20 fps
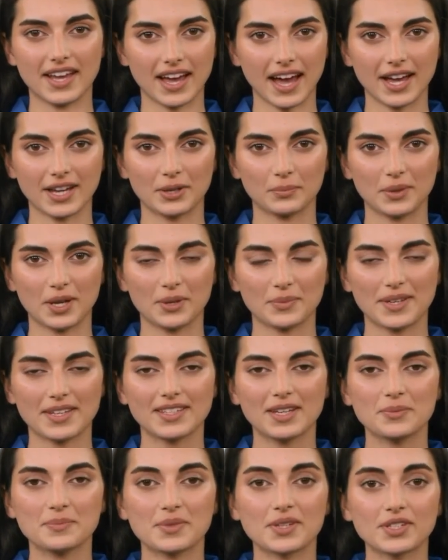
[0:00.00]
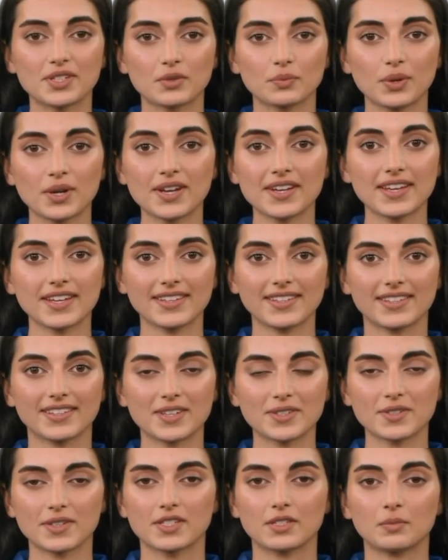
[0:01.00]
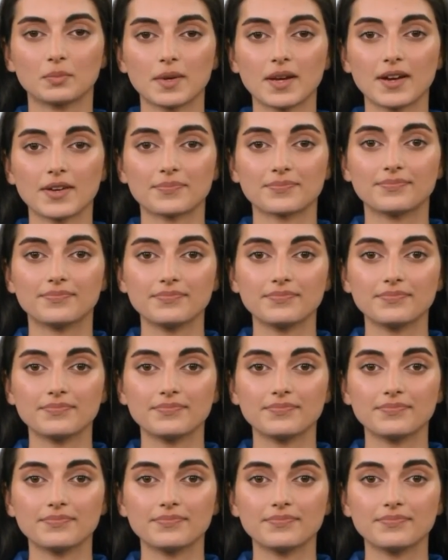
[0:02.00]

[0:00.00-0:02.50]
and it may be something you want to consider as well.